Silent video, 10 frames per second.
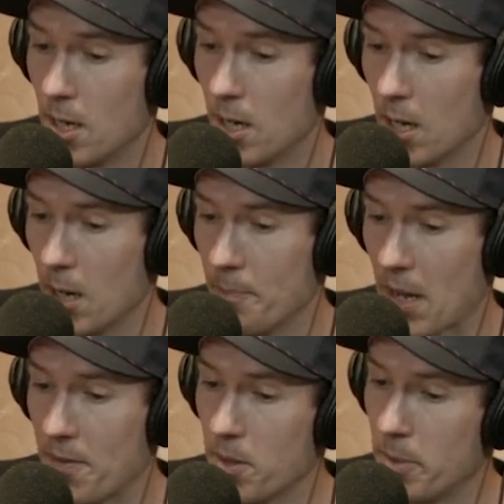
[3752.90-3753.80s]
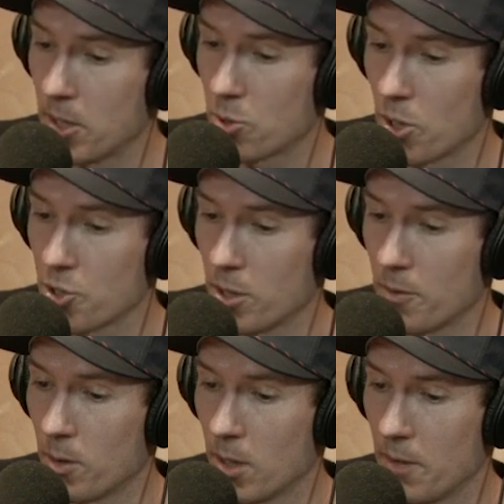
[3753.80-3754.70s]
Um, I've had the biggest crush on her
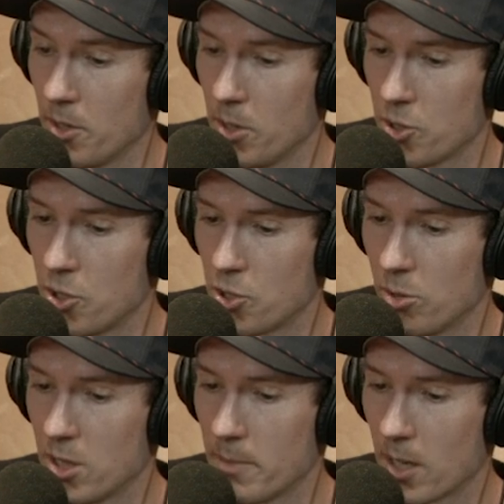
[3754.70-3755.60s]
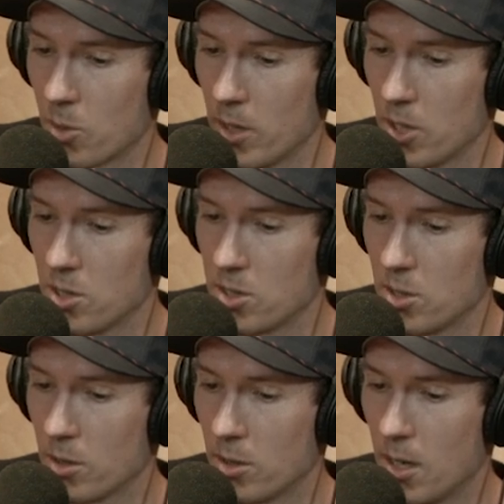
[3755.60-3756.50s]
for 11 years. She truly is my queen. She
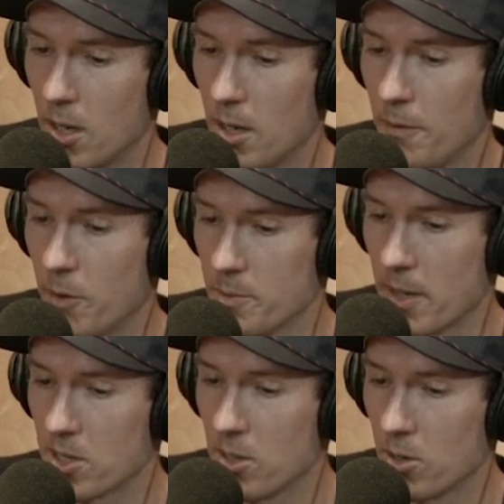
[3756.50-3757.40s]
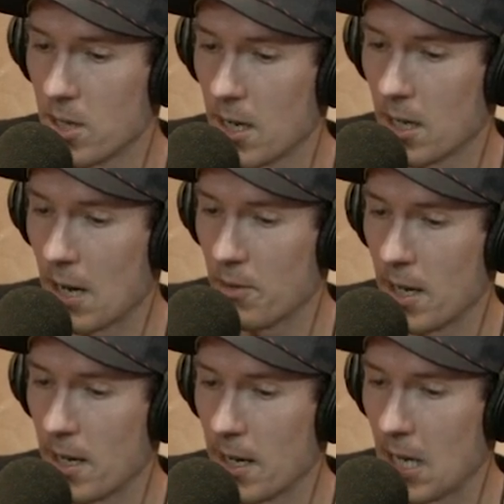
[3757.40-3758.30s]
still fills my stoke tank every
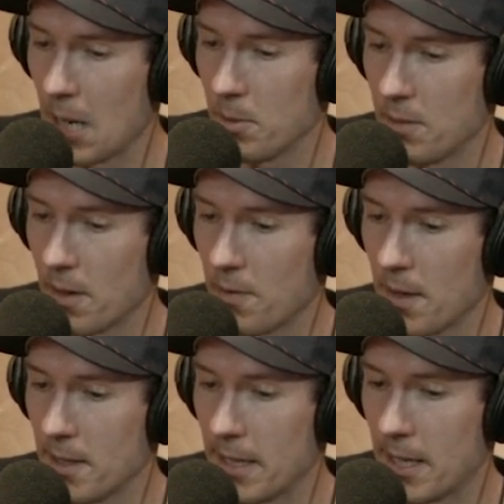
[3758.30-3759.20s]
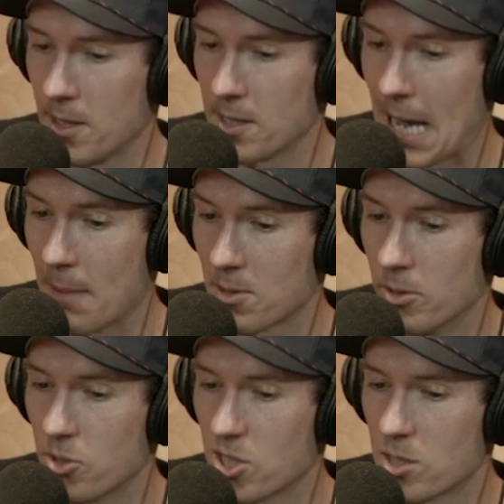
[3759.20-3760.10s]
day, and I can't believe I finally landed this
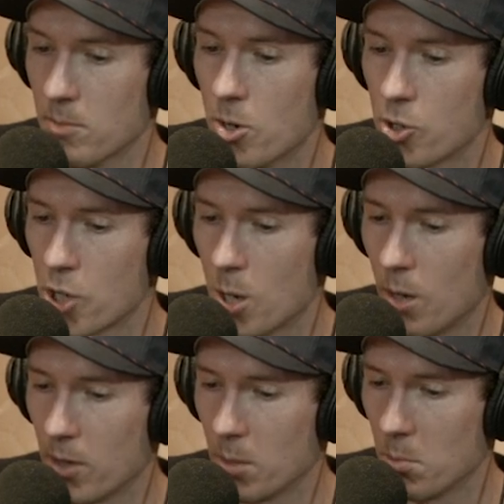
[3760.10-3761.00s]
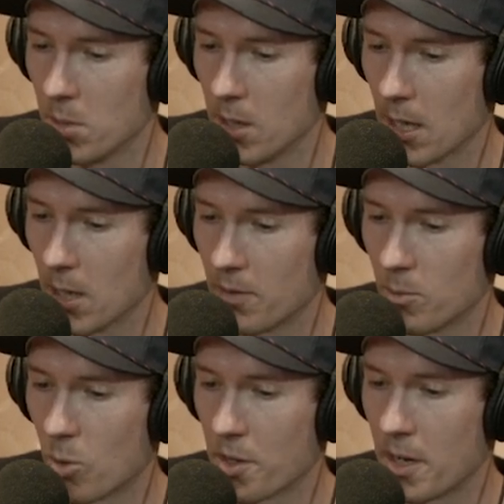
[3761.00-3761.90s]
absolute smoke show of a human being. I love her
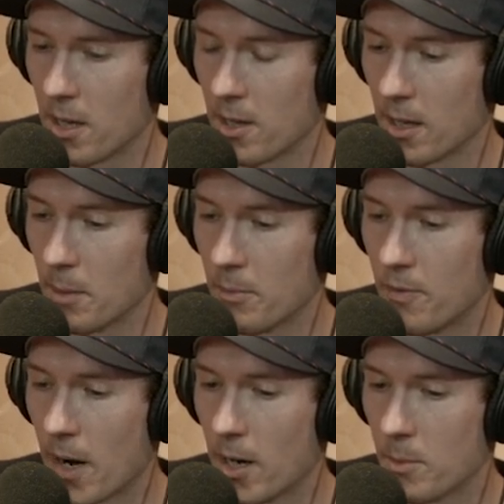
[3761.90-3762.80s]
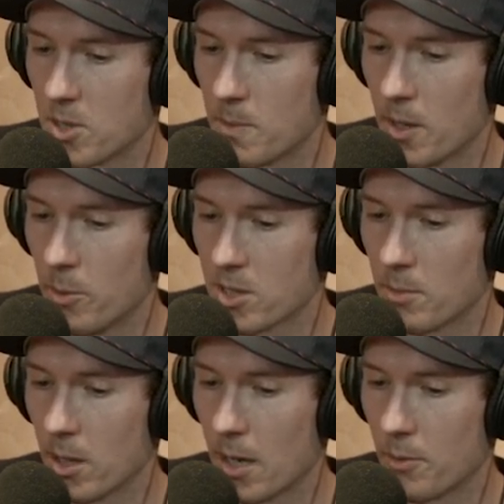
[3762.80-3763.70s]
more than anything, and I'm fired up to spend the rest of
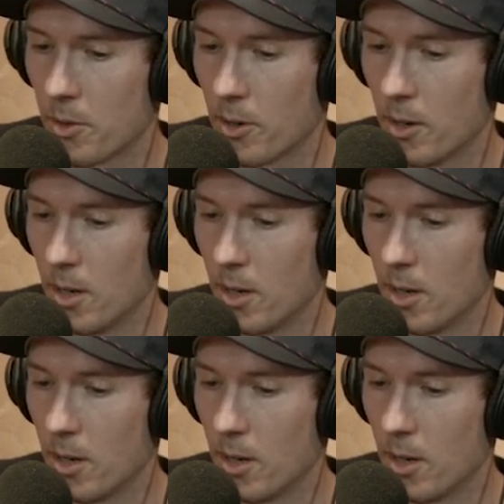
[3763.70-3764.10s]
my life with her.